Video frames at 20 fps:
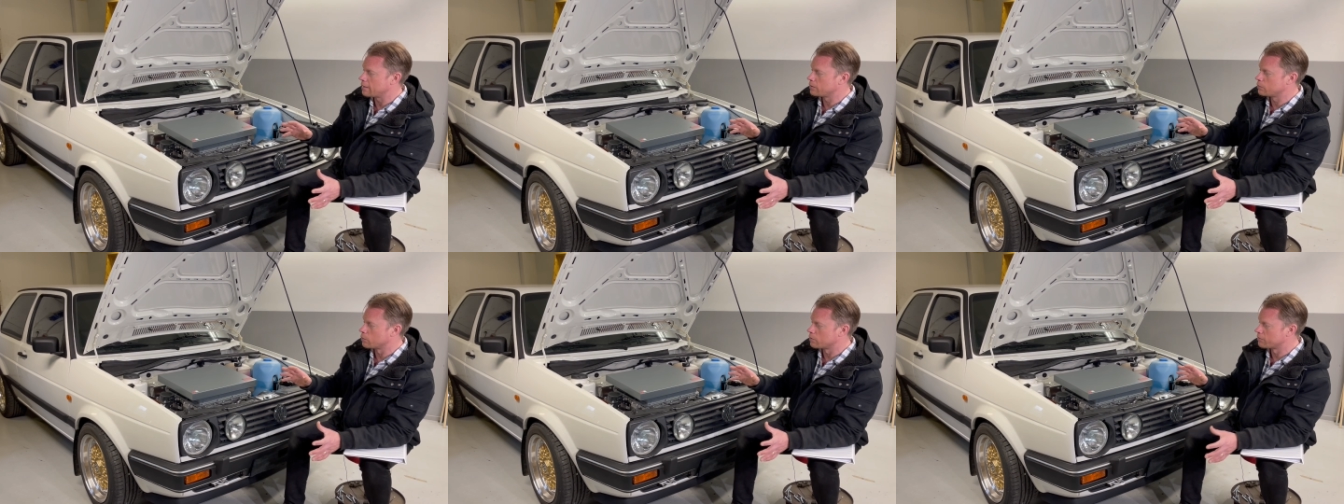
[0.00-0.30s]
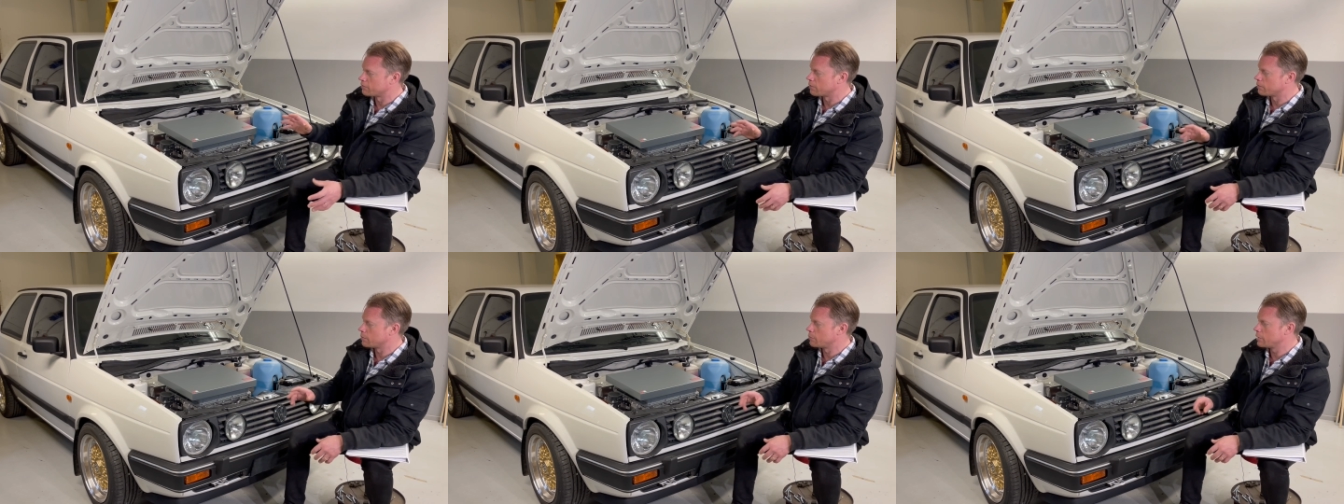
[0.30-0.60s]
was
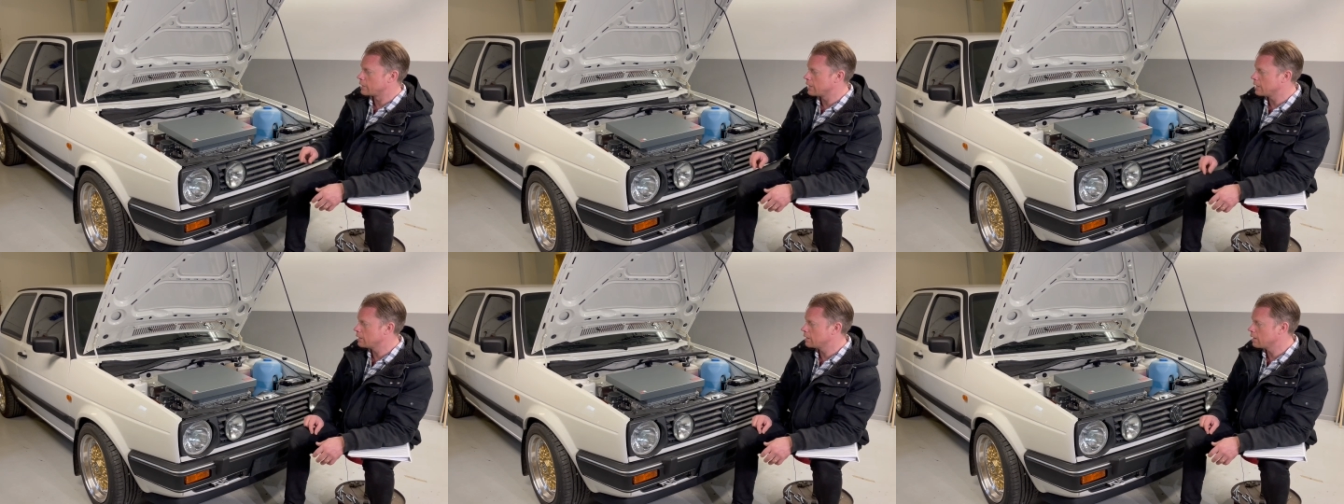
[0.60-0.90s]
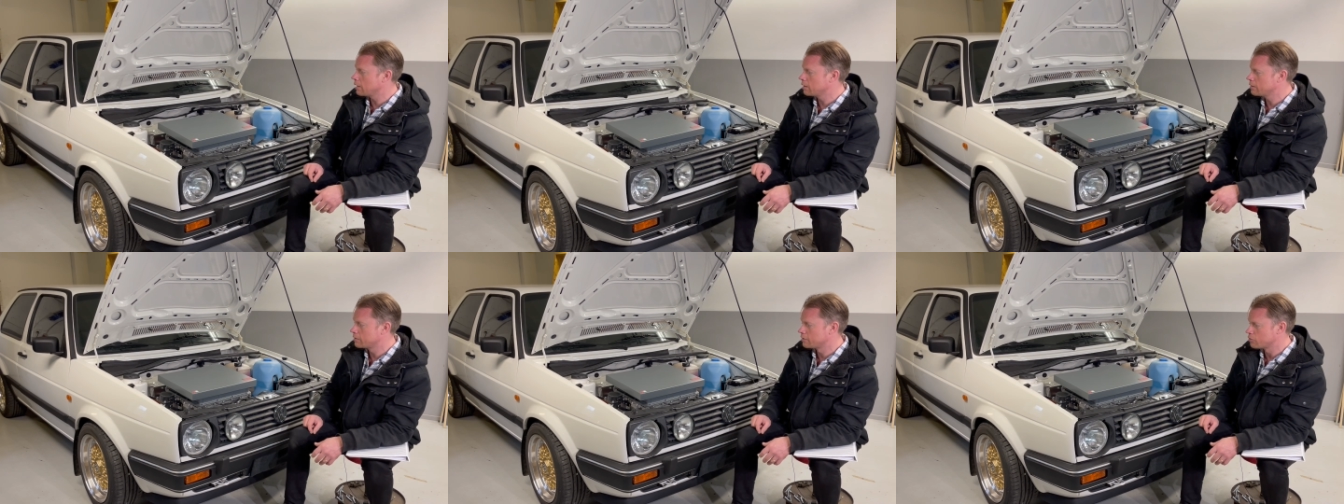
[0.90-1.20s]
from the
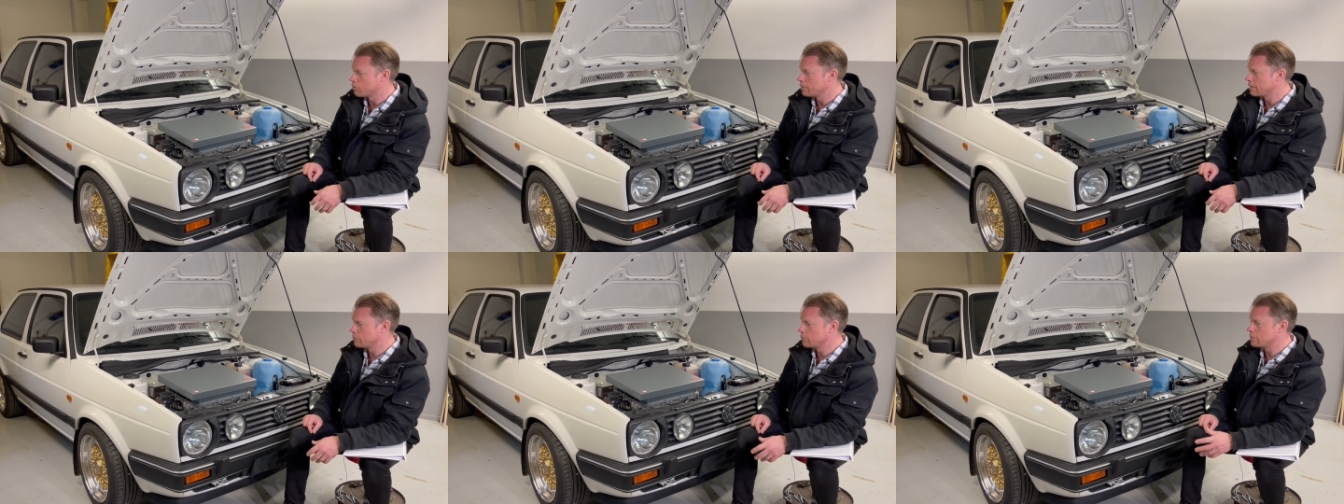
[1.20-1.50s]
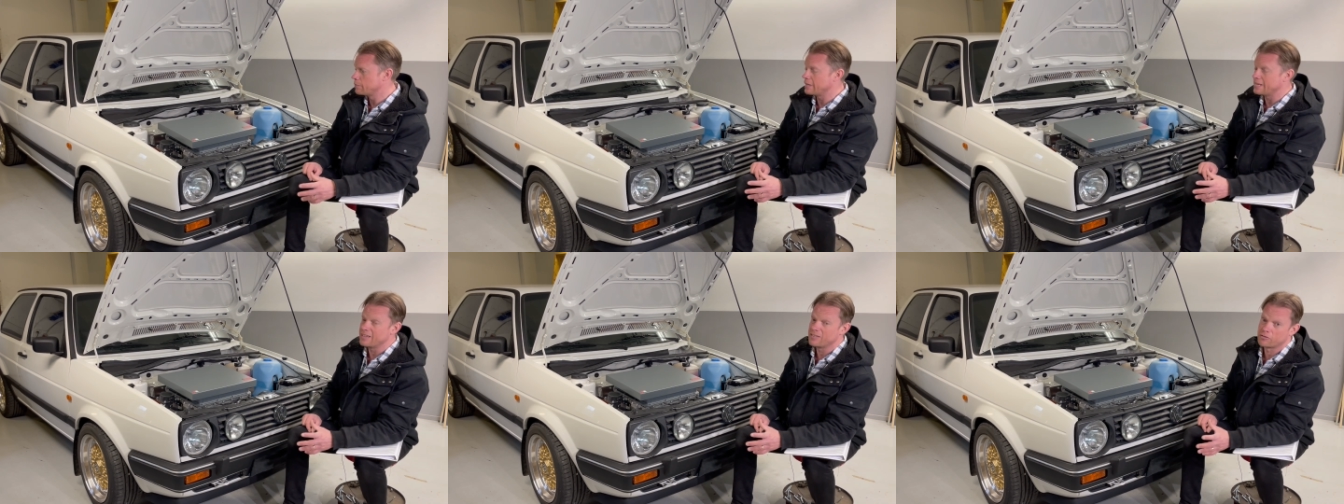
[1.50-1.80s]
beginning, so it will
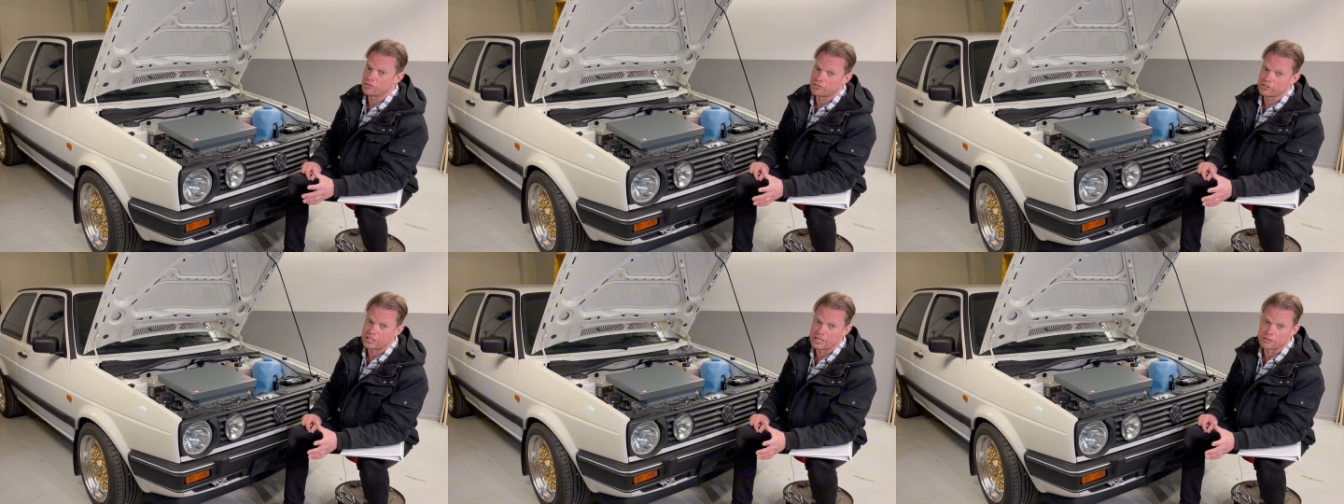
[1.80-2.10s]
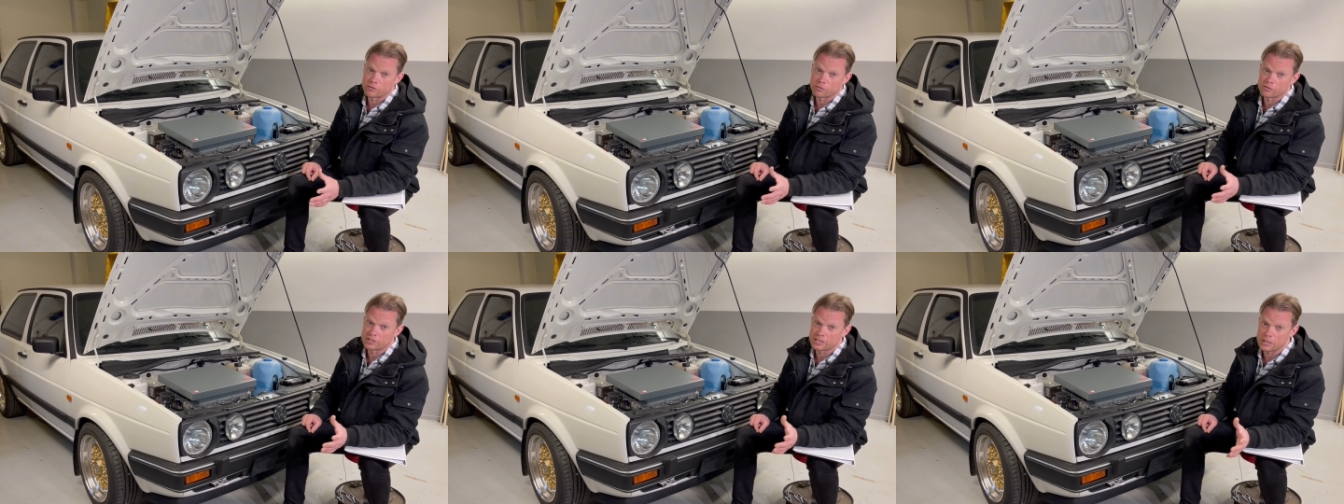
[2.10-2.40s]
be interesting
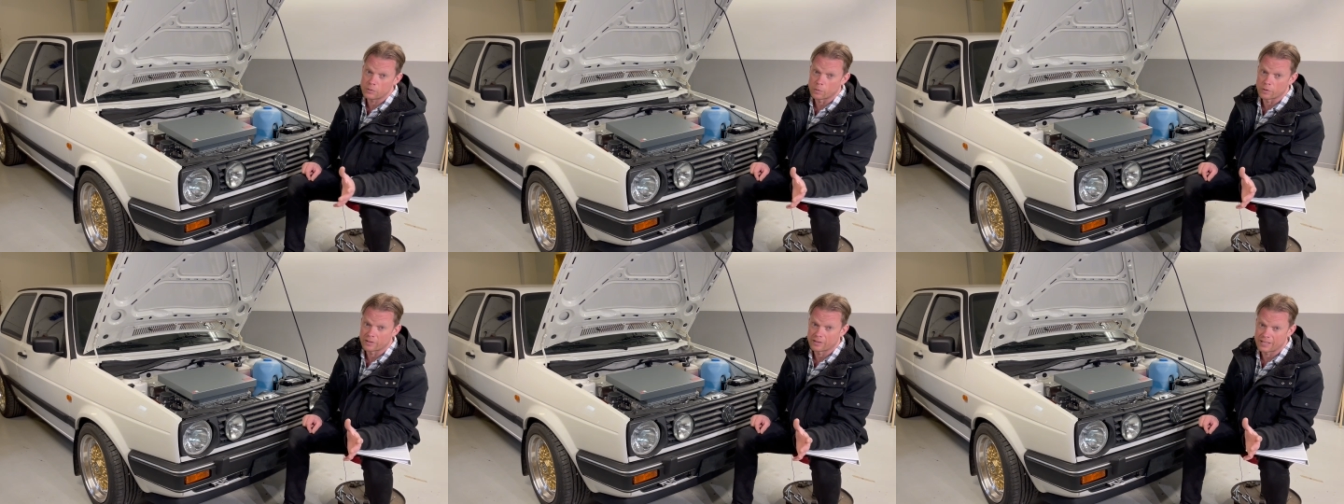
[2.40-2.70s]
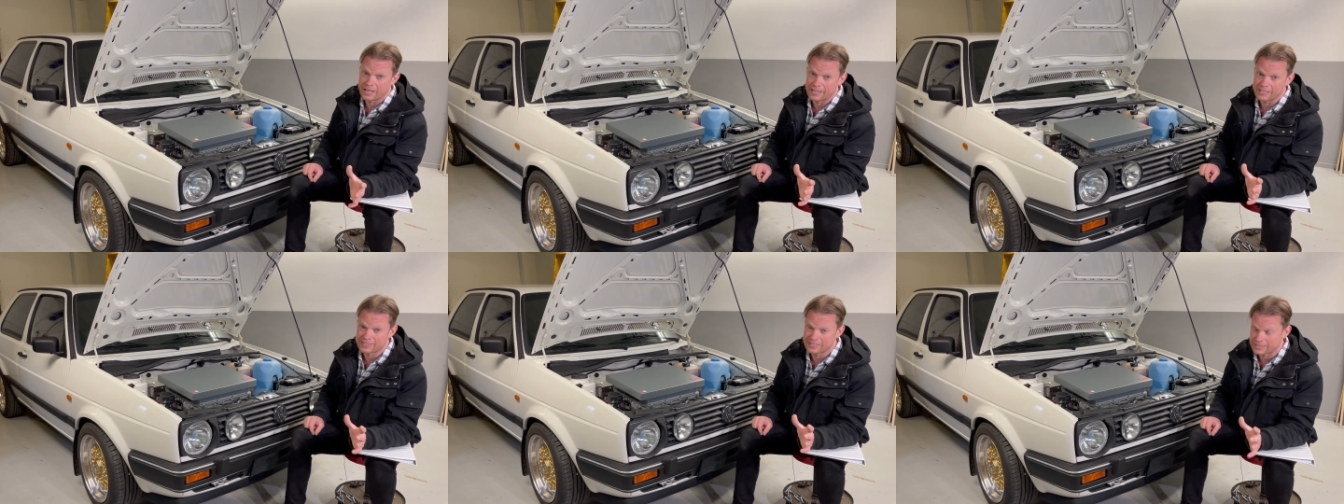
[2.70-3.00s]
to see what
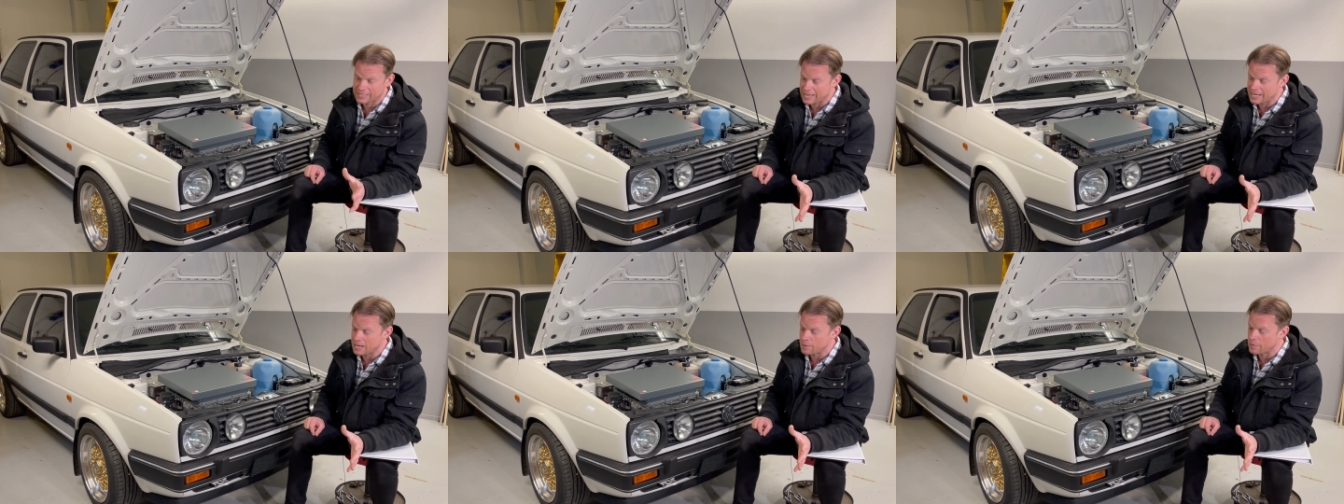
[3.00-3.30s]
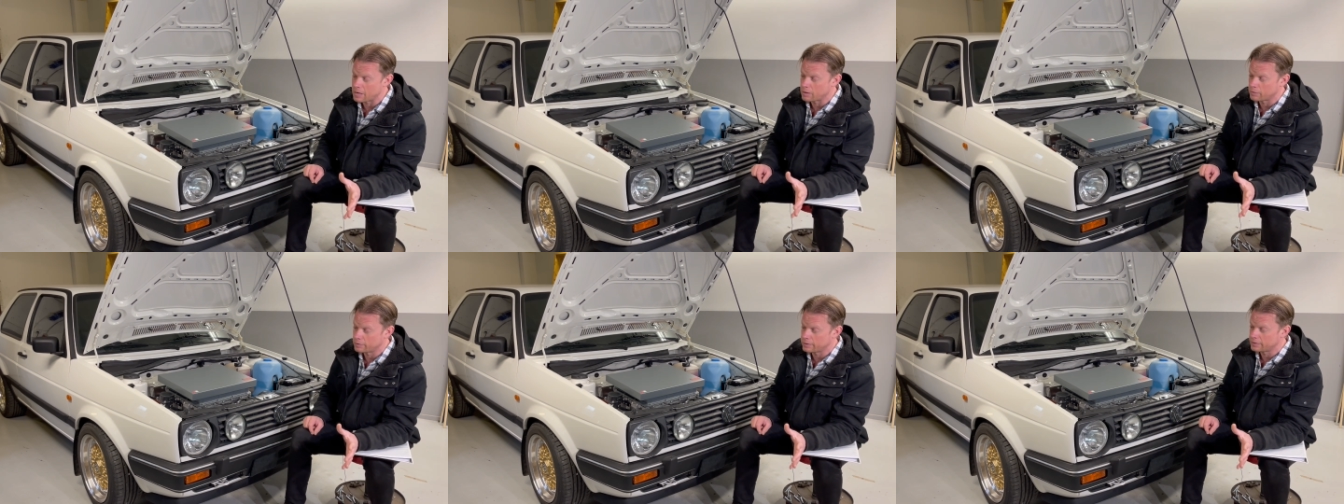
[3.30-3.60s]
they say
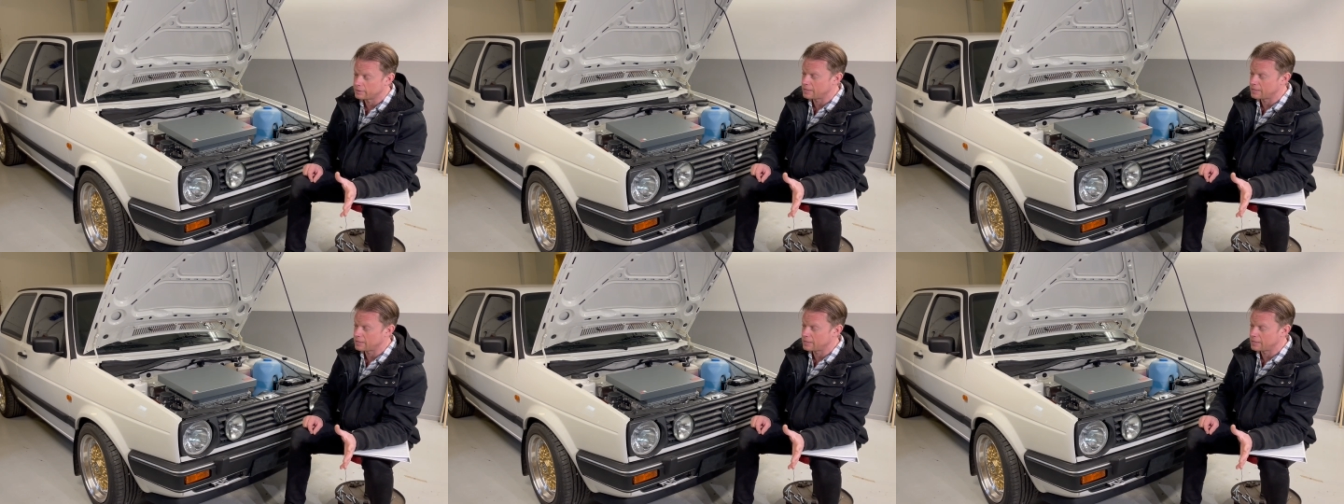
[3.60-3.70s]
about it.